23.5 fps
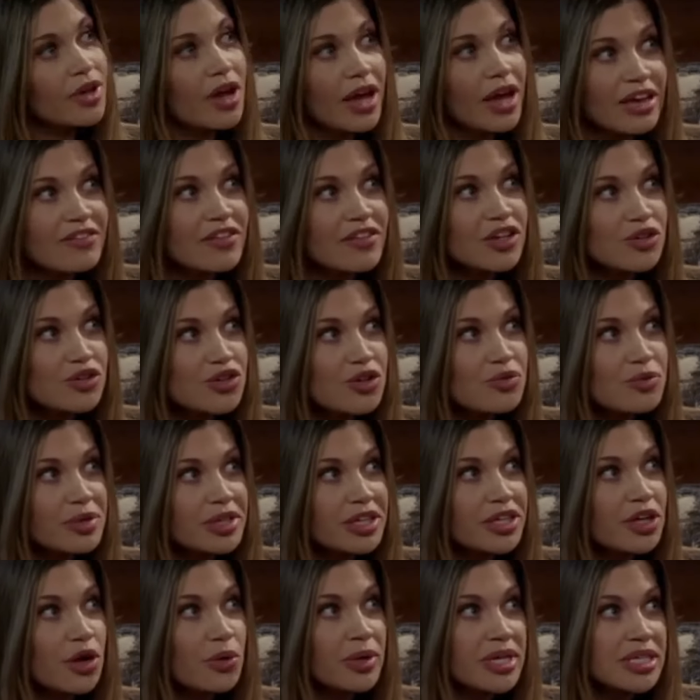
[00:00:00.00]
Ava, you should really
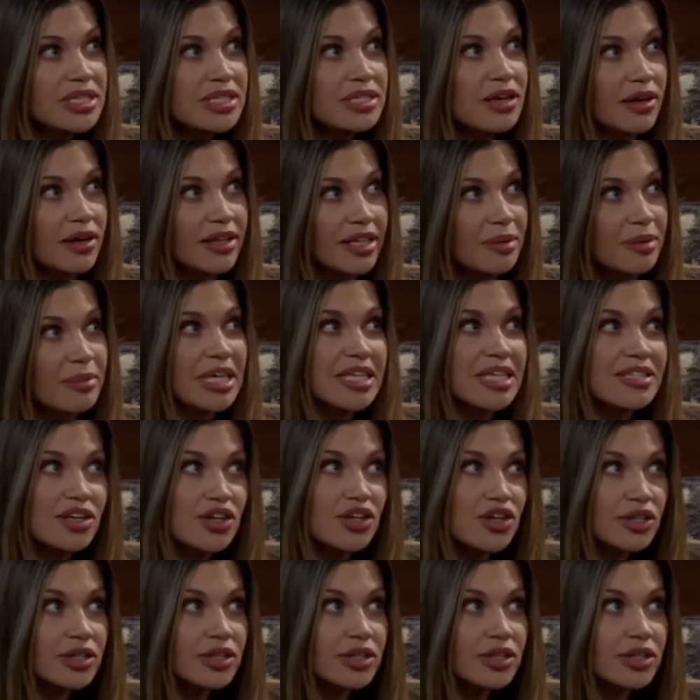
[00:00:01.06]
go easy on him. He's a good